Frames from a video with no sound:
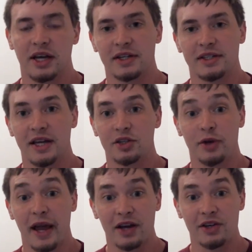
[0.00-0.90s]
test
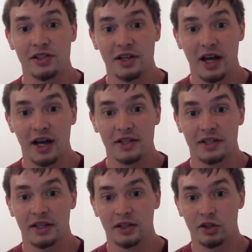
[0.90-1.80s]
reactions of
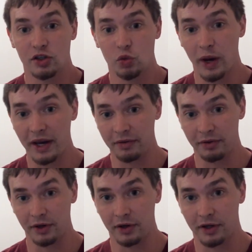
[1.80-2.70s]
guys, and you just wait
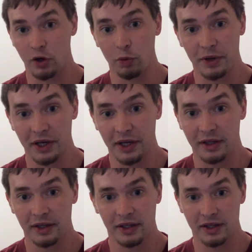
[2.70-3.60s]
for an opening
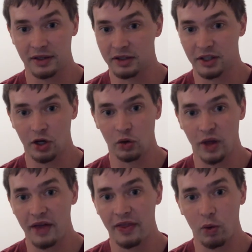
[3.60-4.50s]
and
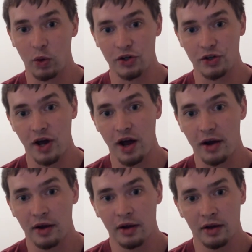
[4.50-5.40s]
land that one
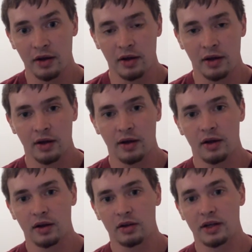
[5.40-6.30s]
shot,
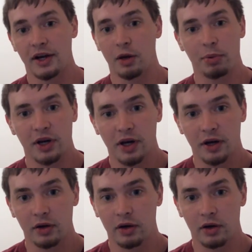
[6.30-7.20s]
land an uppercut
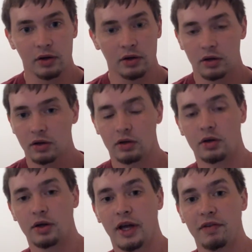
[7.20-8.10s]
or
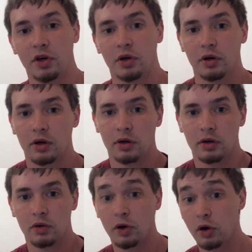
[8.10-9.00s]
a heavy hook
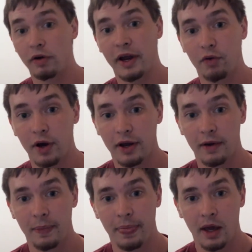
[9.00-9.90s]
or an overhand right.
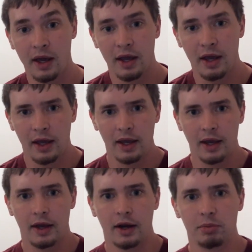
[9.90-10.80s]

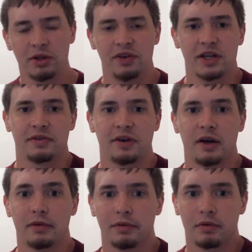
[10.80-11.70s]
And I believe he has
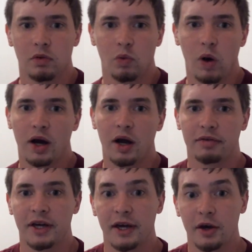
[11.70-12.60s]
5
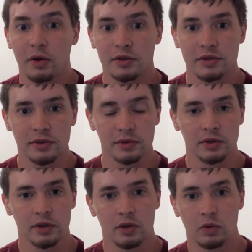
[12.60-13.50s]
walk-off KOs,
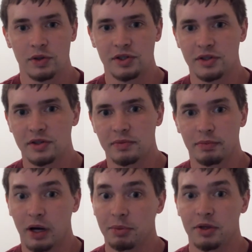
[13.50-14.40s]
which is
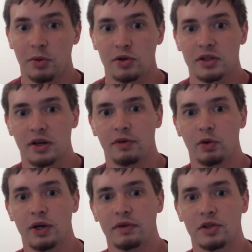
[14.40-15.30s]
probably the most in the
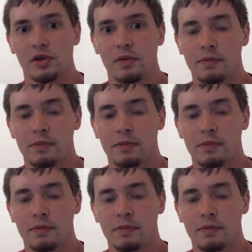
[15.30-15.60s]
heavyweight division.